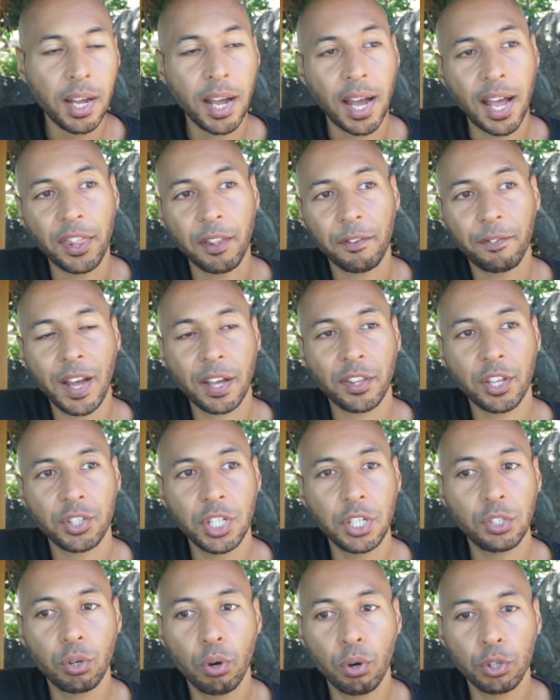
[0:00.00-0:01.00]
And the fact that
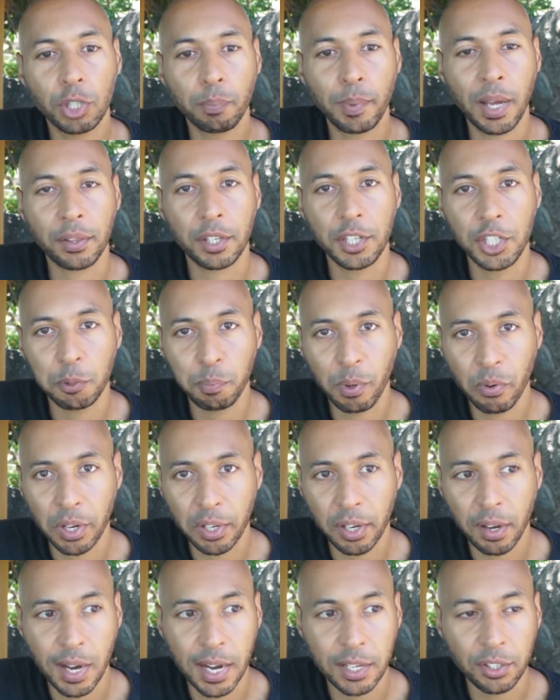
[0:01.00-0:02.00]
she talks about these spirit
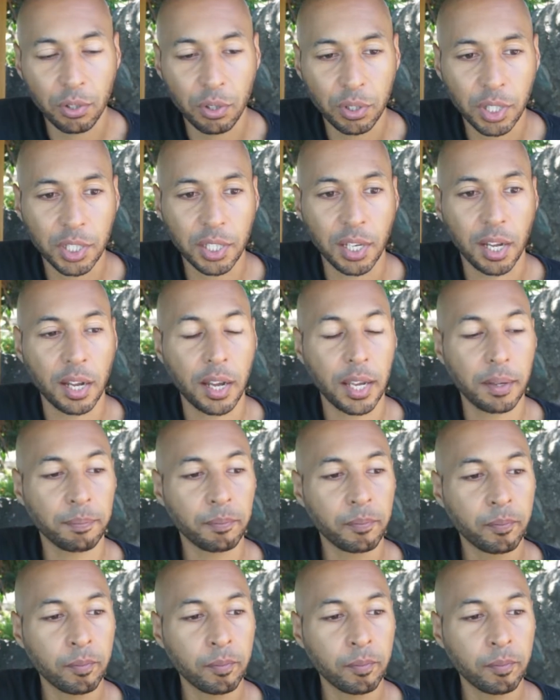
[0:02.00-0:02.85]
guides all the time,